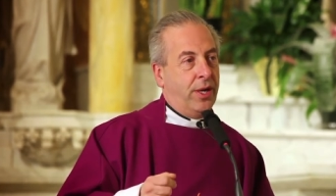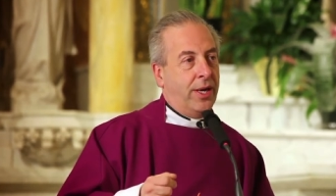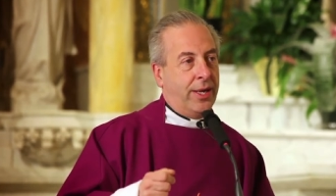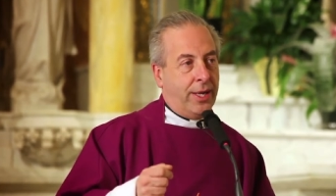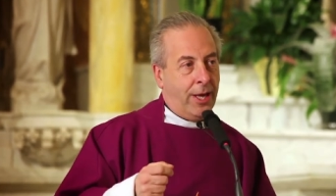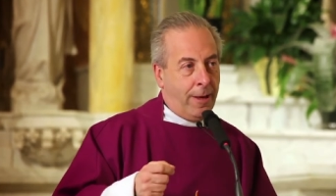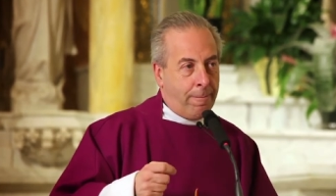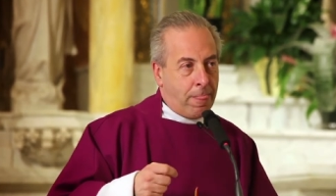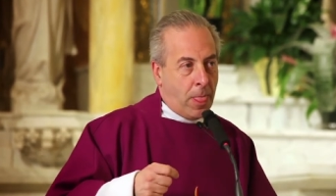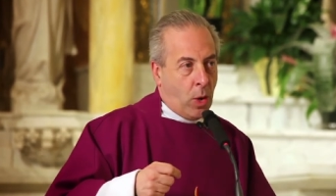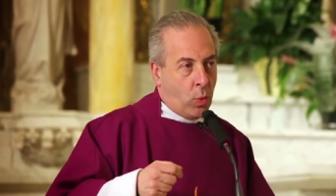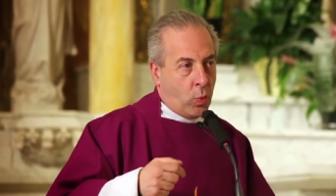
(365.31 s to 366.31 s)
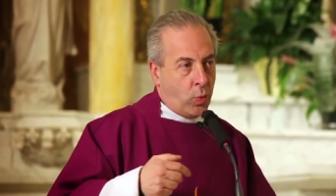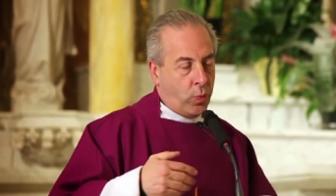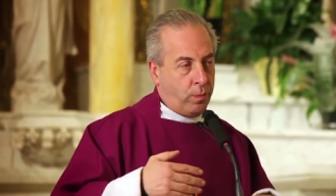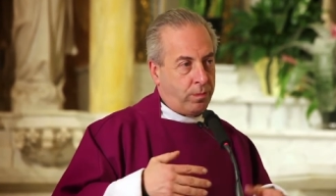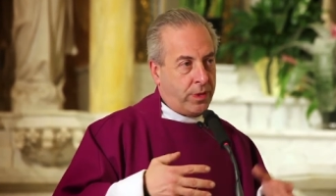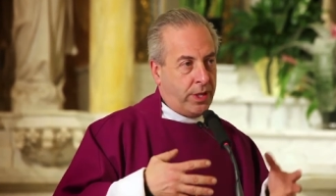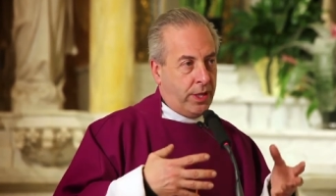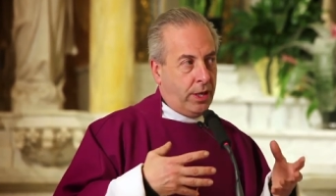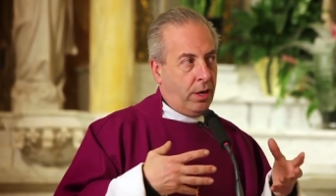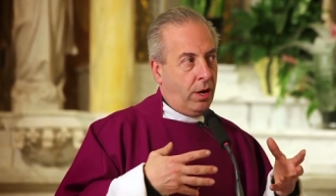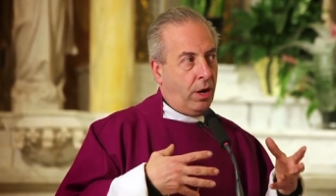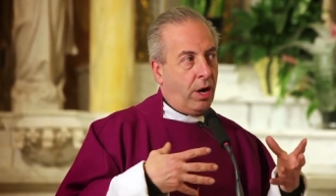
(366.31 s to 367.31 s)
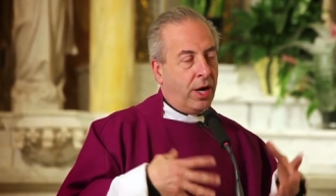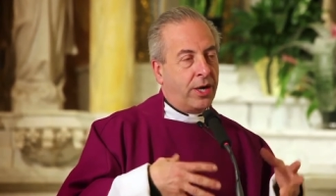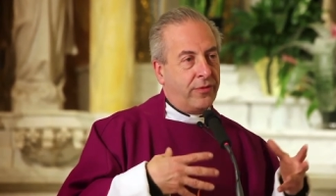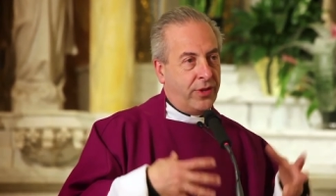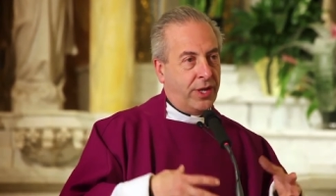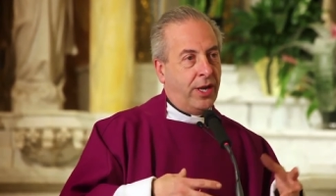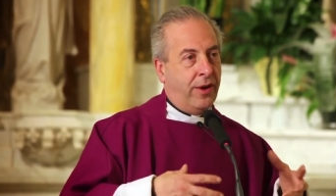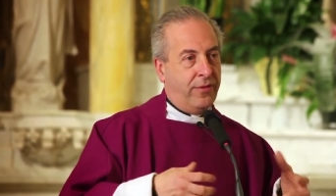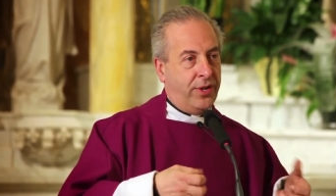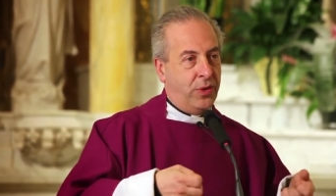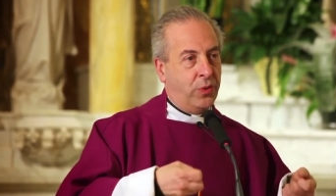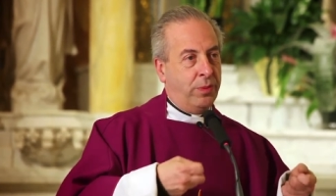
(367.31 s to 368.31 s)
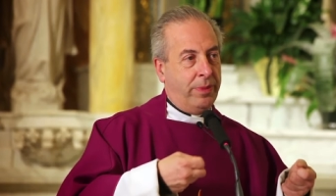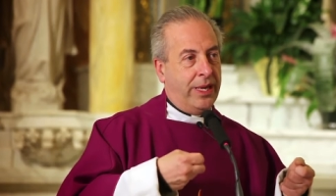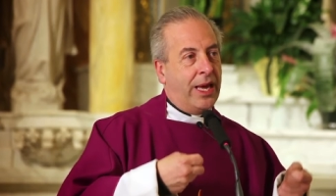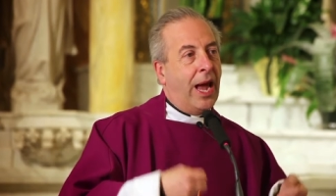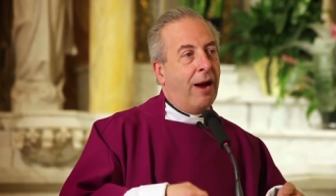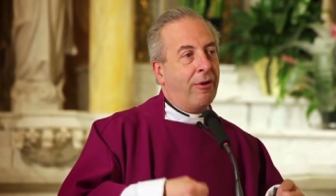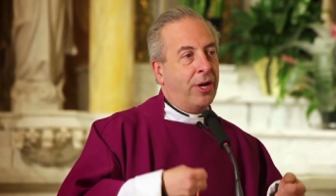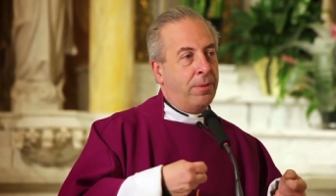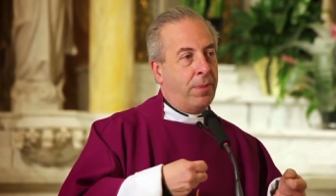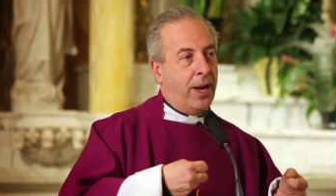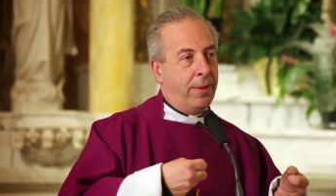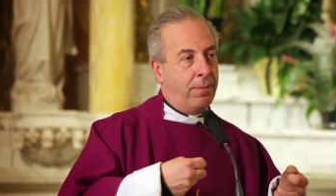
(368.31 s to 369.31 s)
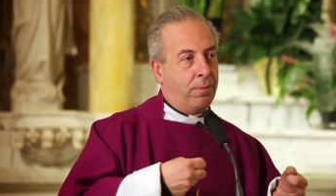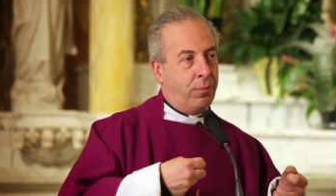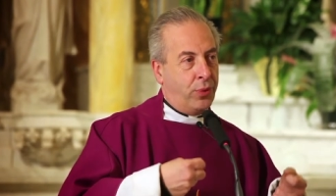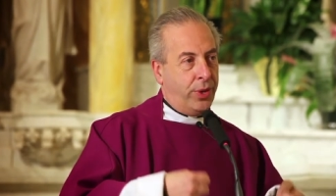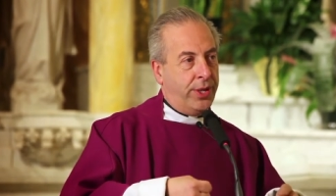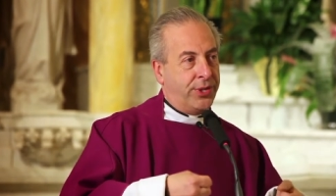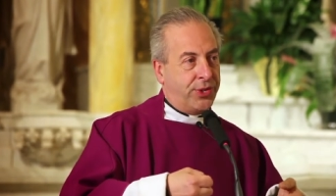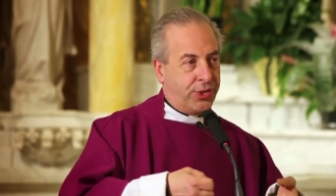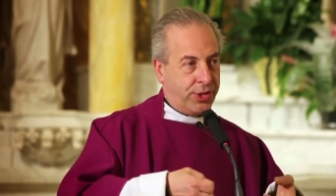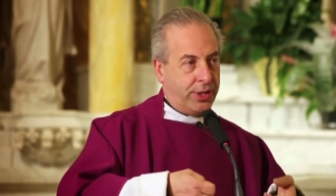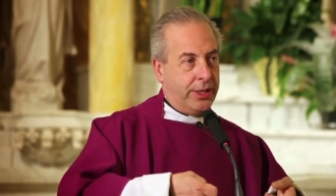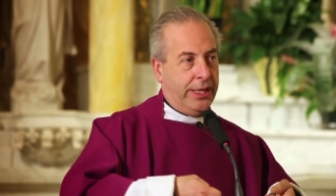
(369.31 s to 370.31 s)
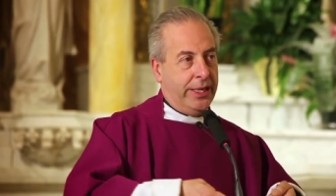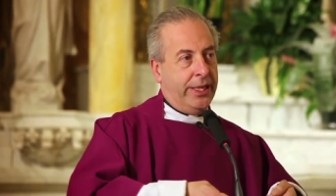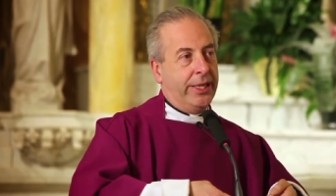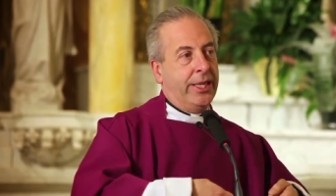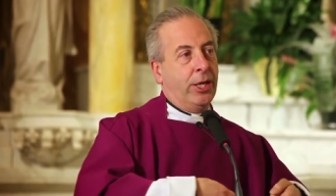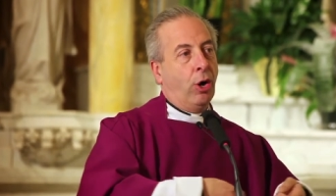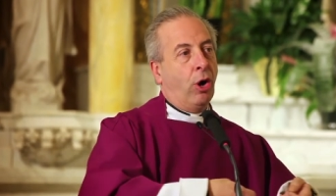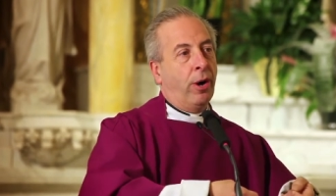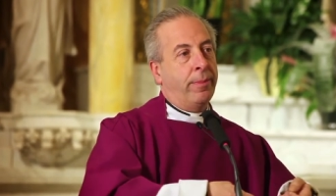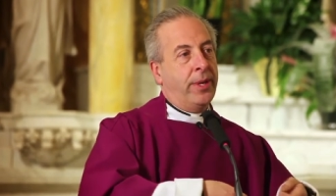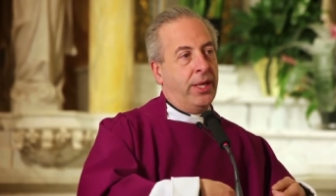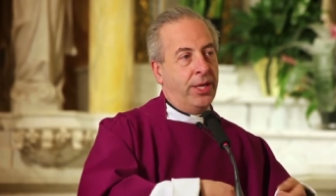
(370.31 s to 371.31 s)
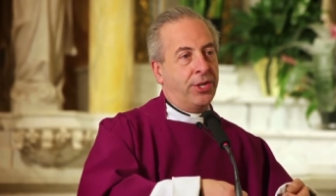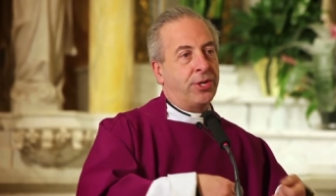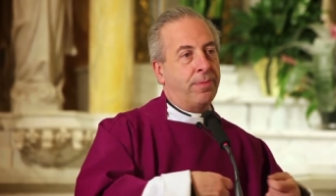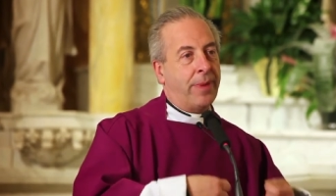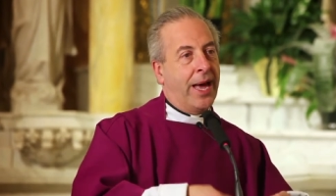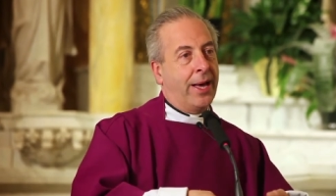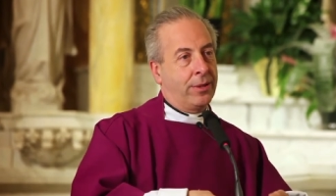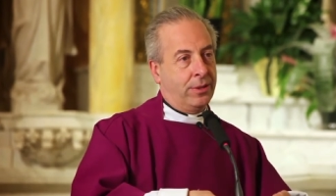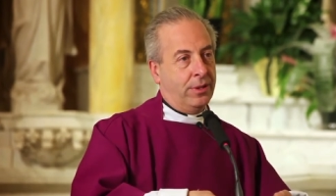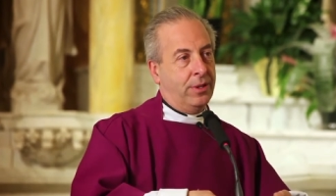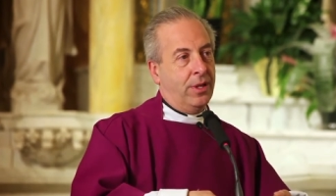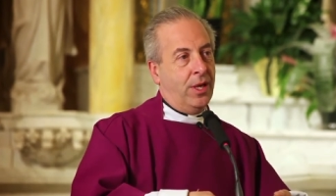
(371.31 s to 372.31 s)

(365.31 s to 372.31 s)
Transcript: Like, the Ark of the Covenant would be carried by priests leading the army into battle.